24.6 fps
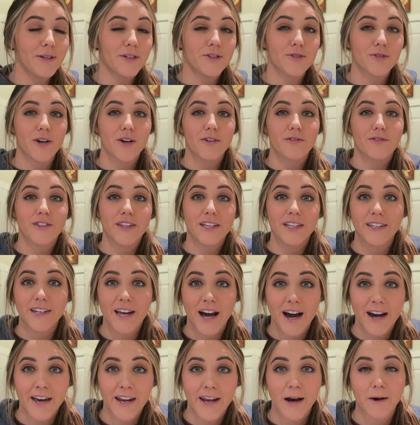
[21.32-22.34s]
we drove the
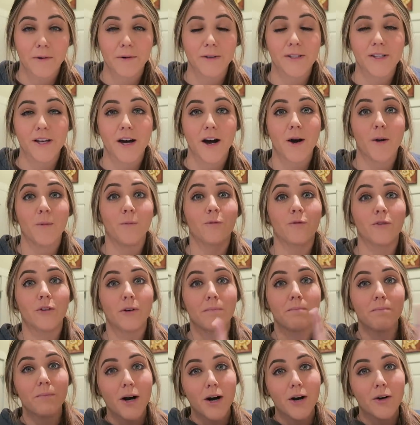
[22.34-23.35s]
nine hours home
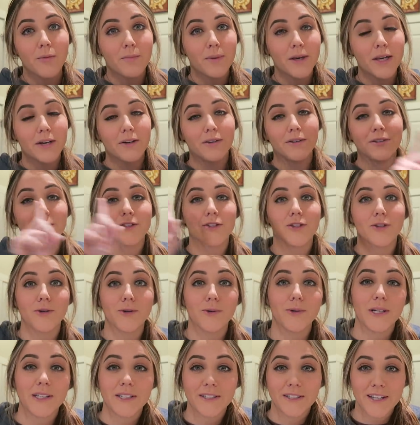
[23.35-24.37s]
from mobile
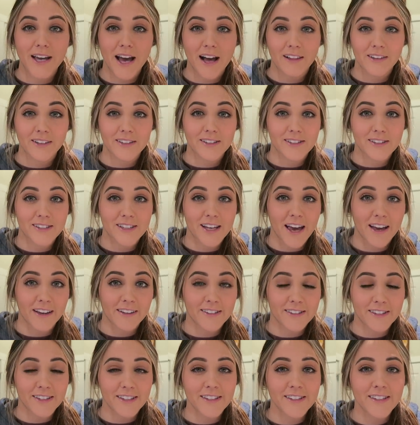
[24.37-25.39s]
to dallas
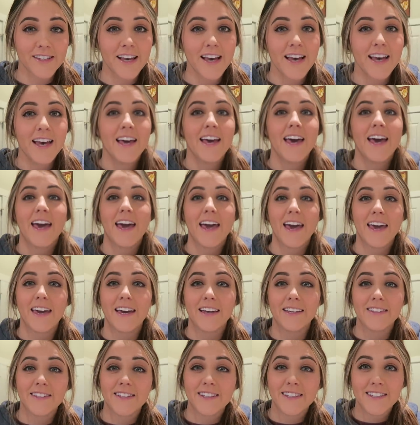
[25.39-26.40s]
texas
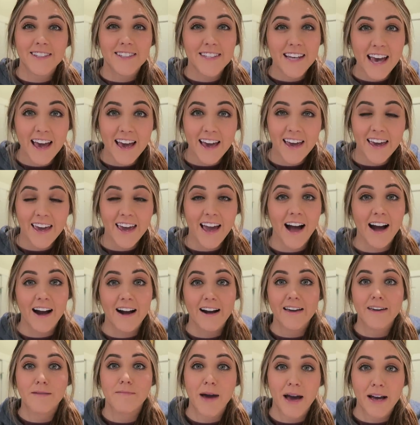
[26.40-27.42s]
and today
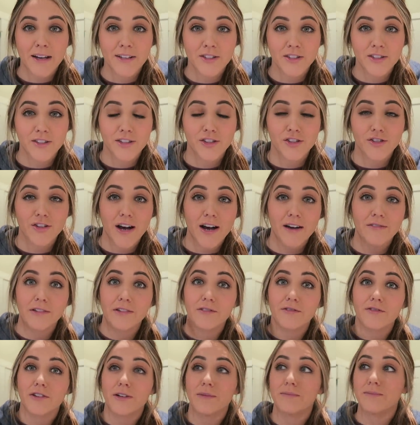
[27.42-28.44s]
I am actually
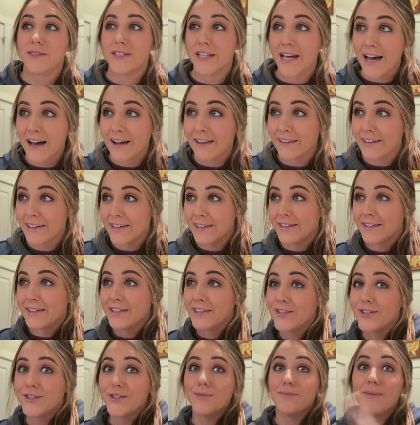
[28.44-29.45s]
driving from Dallas
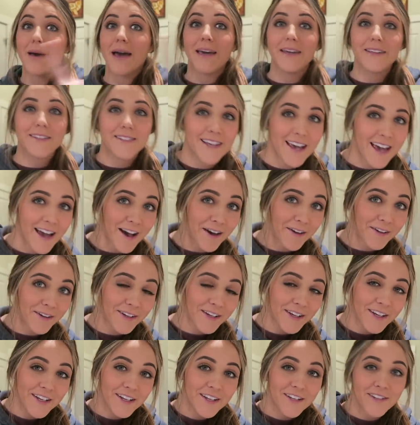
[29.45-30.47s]
to Baytown.
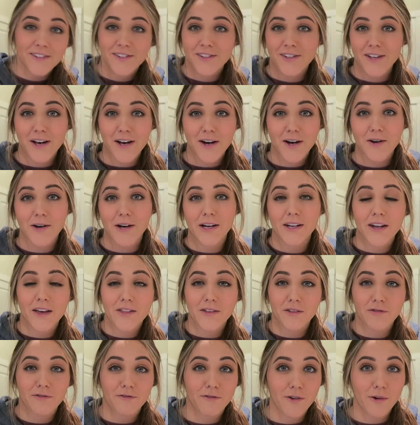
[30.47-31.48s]
So
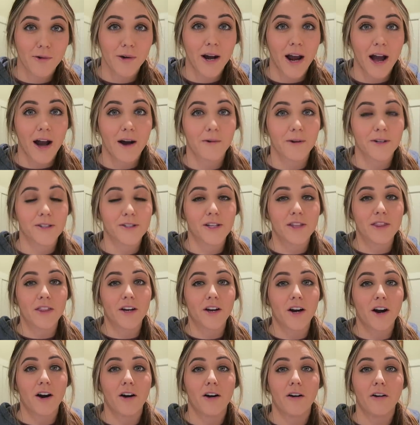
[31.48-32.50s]
another four hours in the
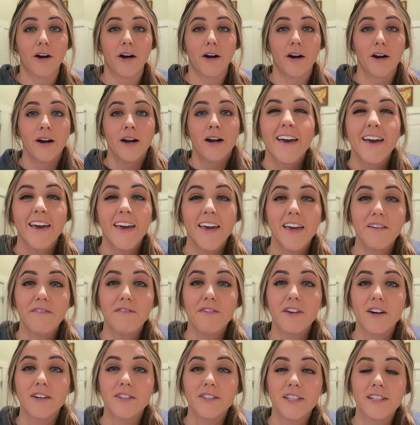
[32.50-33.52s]
car. If
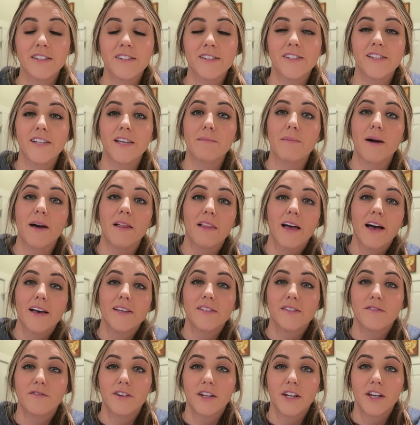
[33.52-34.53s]
y'all didn't see my
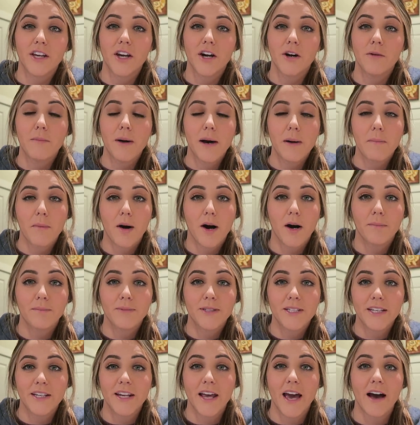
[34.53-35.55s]
last video, my mom
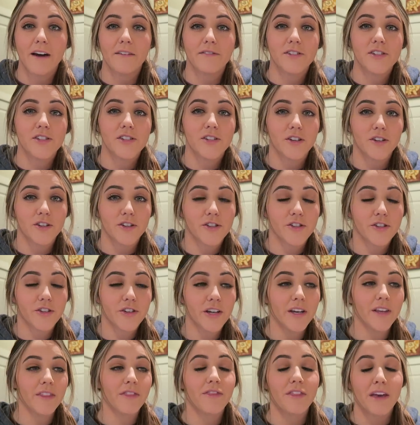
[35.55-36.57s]
did have
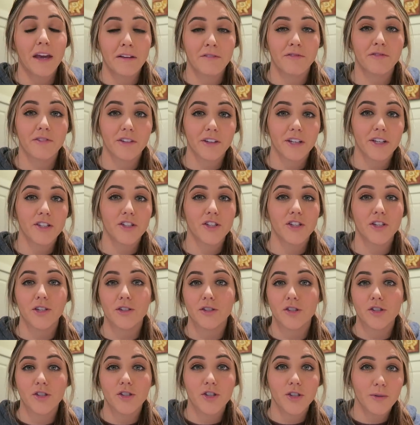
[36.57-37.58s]
surgery. Thankfully, she
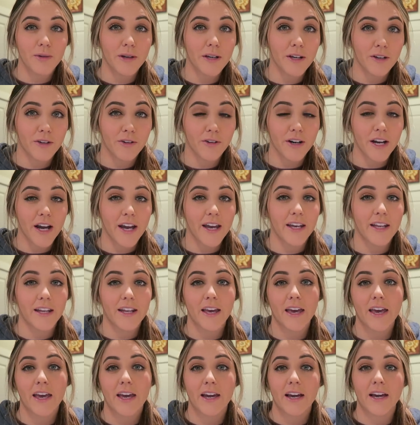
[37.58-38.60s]
is doing
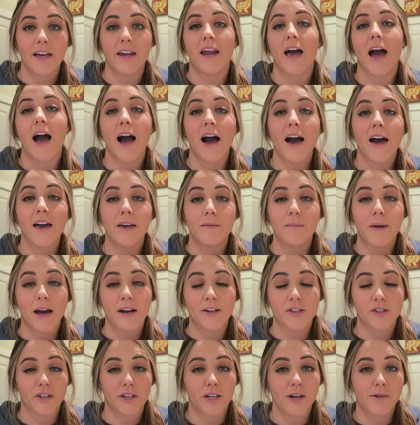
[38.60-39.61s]
great and I am
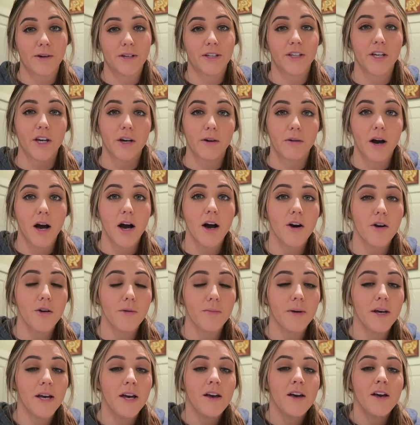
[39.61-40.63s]
actually going to go
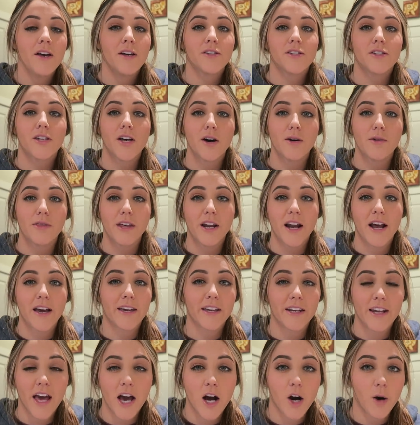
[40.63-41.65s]
home so that I
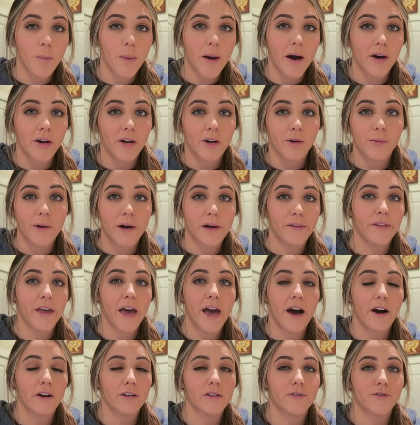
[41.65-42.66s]
can help out around the
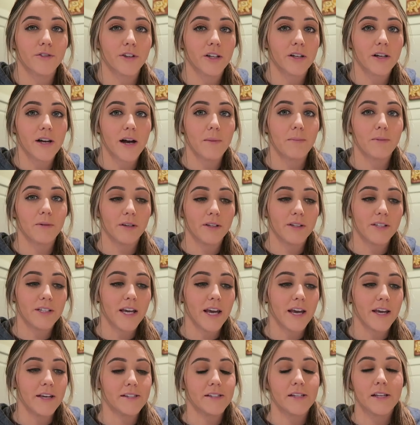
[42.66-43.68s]
house for a couple of
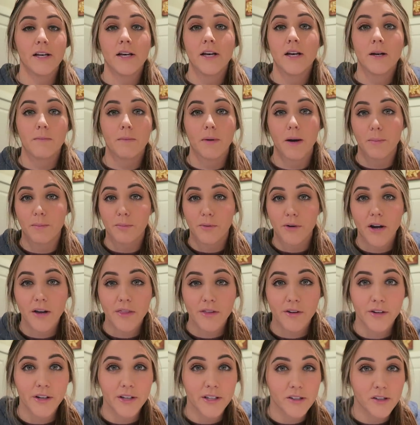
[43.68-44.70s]
days. My
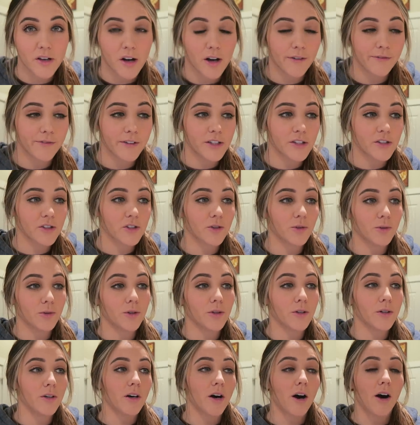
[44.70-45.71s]
brother is off of
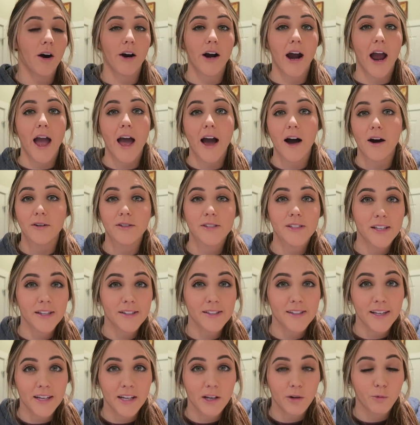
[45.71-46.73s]
school. Our house
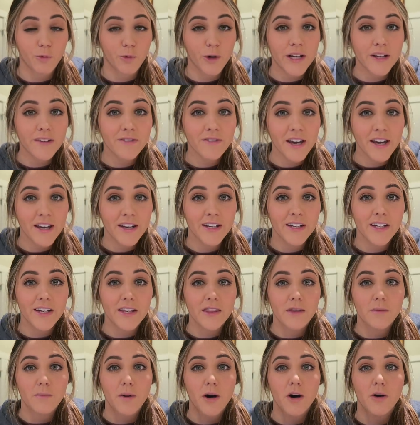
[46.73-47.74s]
is getting renovated
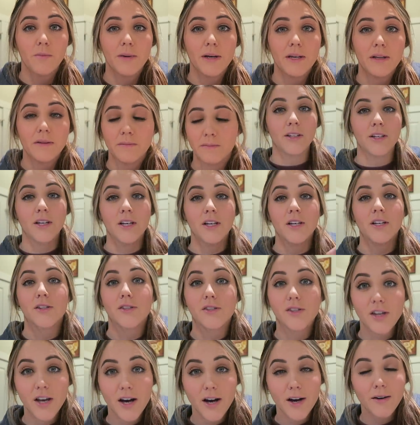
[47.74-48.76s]
at the moment.
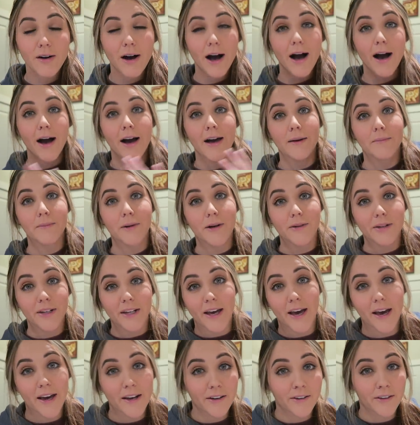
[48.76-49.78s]
So I am going
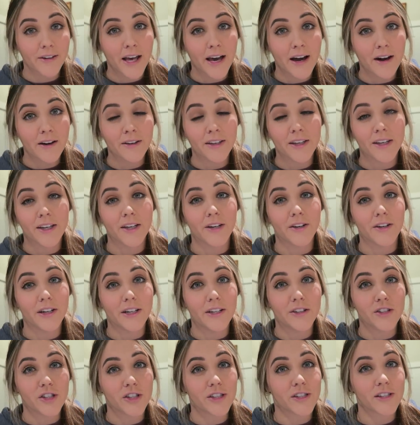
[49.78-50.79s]
to head on out here
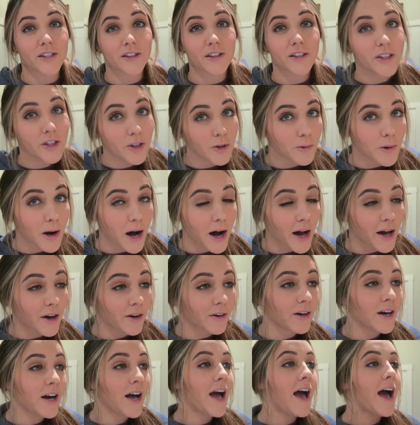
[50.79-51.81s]
in just a little
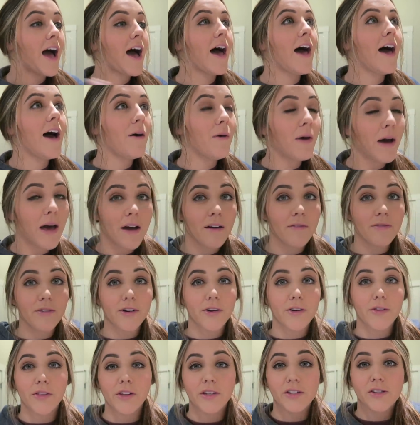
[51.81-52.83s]
while
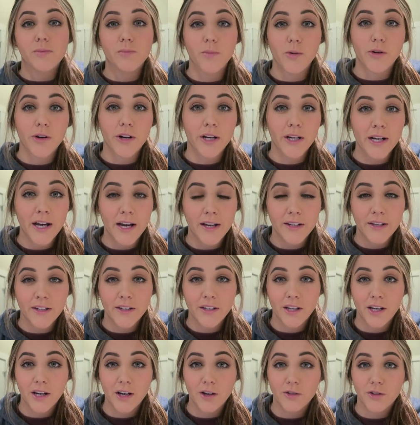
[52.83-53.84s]
However, this morning I need
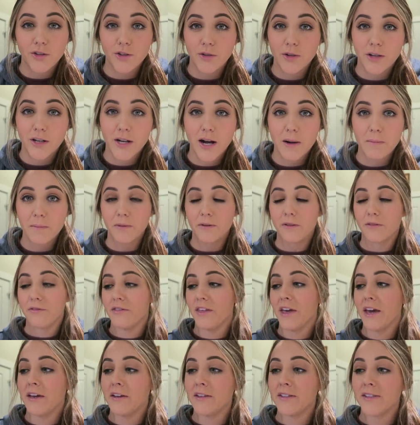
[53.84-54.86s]
to go do a couple of
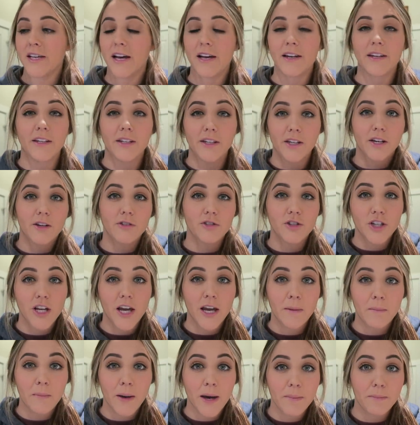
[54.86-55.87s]
things. I need to go
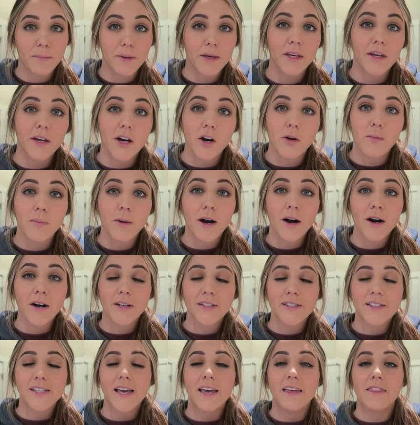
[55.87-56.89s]
check my P.O.
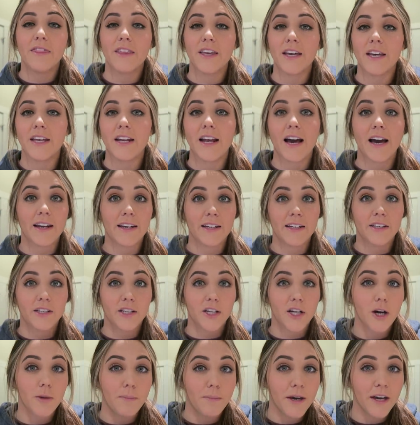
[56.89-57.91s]
box and then I need to
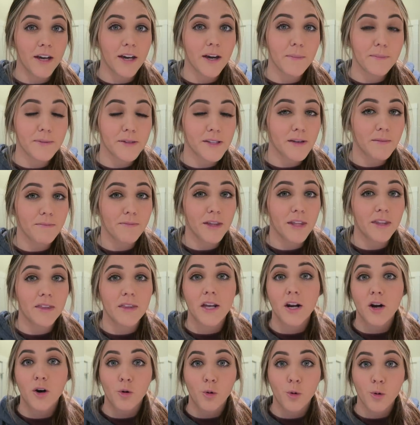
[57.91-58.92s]
go pick up something
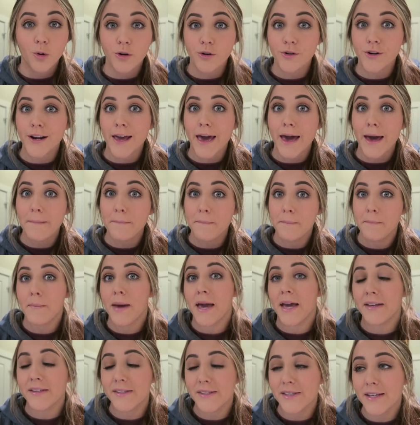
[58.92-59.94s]
that I ordered at
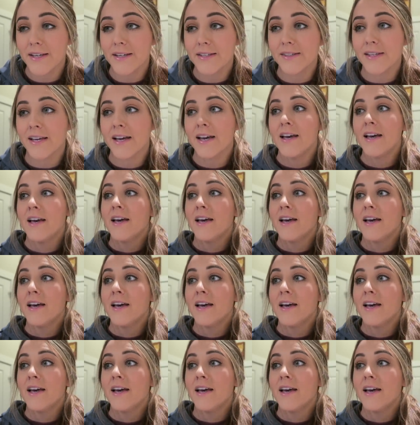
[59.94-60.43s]
Macy's.